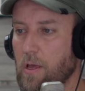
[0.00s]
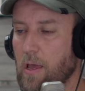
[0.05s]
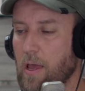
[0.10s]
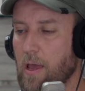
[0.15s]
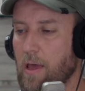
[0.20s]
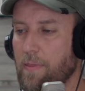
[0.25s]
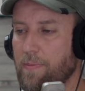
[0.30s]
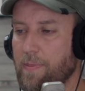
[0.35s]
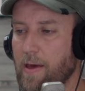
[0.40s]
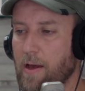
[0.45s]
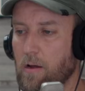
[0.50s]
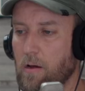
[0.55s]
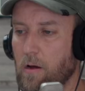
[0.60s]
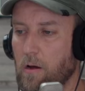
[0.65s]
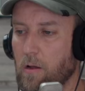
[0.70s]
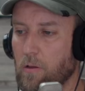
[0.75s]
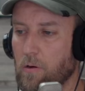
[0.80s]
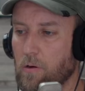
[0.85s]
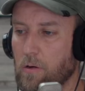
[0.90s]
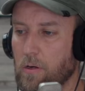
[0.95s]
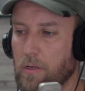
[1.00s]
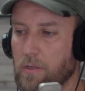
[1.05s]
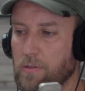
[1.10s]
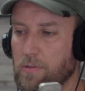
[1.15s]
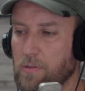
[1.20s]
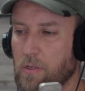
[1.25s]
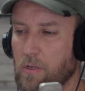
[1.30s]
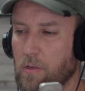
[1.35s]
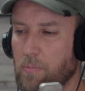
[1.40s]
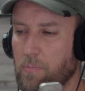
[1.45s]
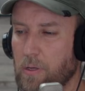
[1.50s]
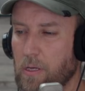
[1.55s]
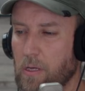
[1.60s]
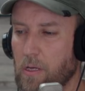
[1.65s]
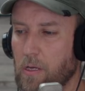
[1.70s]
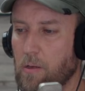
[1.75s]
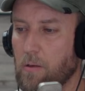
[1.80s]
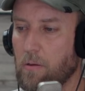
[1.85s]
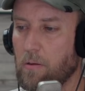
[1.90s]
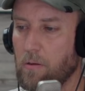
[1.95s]
and that color is going to
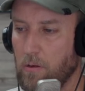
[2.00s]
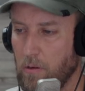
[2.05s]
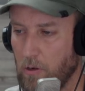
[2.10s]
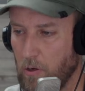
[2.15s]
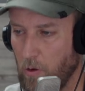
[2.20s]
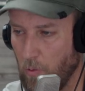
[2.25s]
be